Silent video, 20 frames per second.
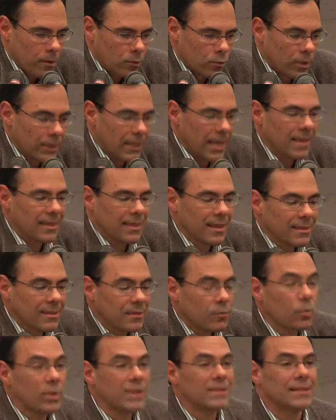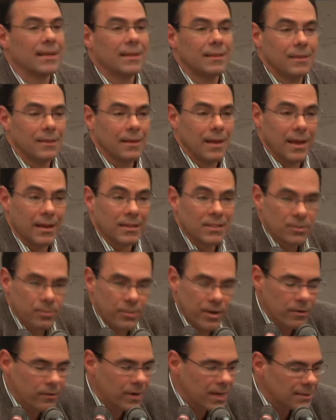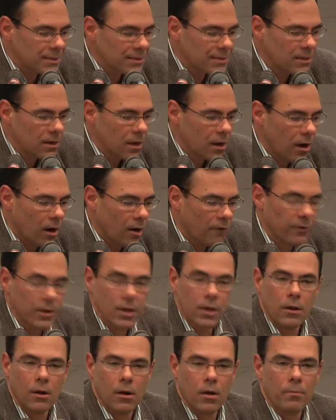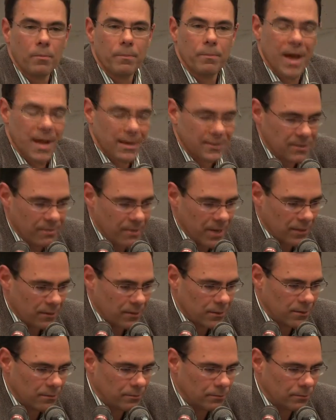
related with an experience of encompassment.